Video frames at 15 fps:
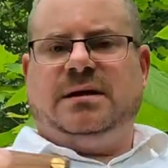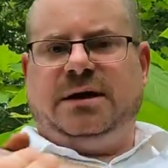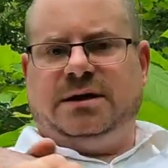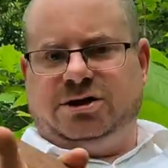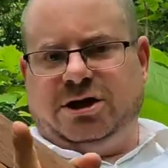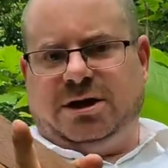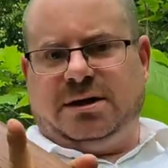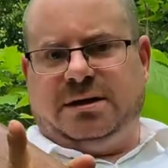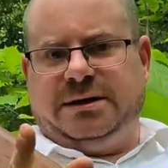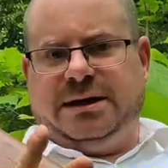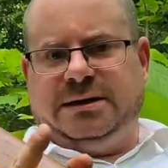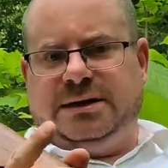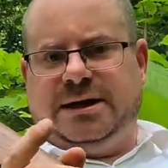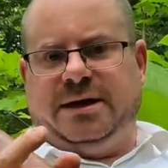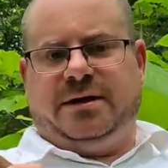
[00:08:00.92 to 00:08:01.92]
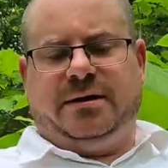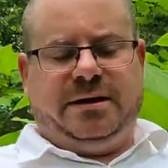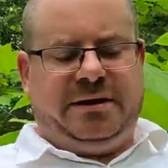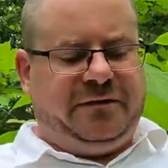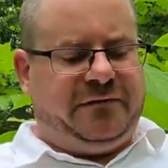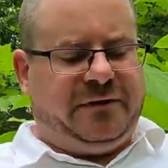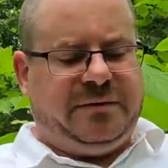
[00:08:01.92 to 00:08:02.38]
I'll check on that
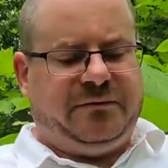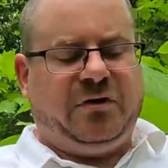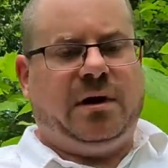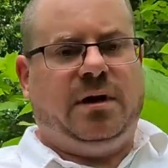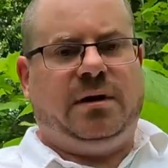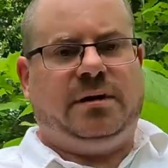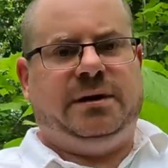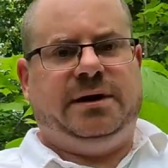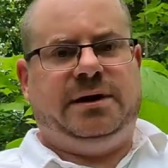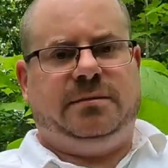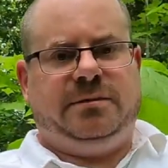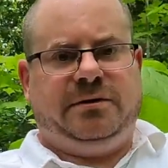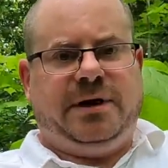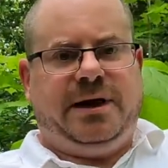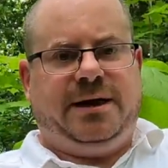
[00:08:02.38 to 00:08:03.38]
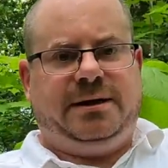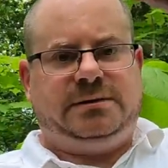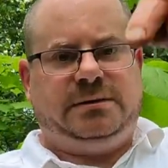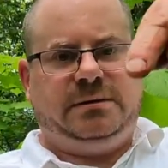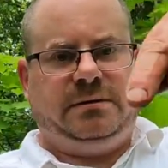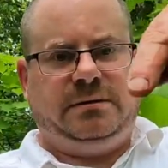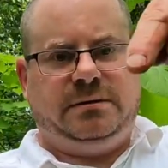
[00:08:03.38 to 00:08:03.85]
later, and if I'm wrong, it'll be right
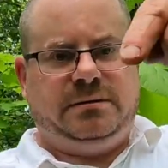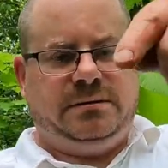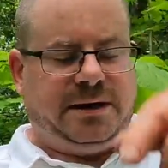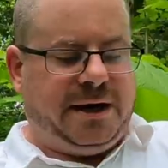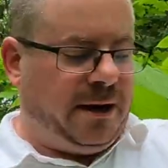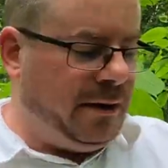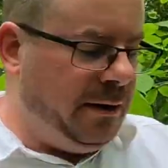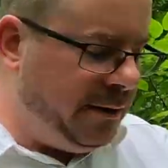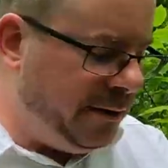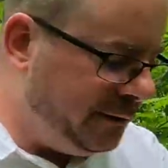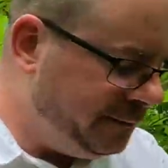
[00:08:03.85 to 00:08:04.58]
there.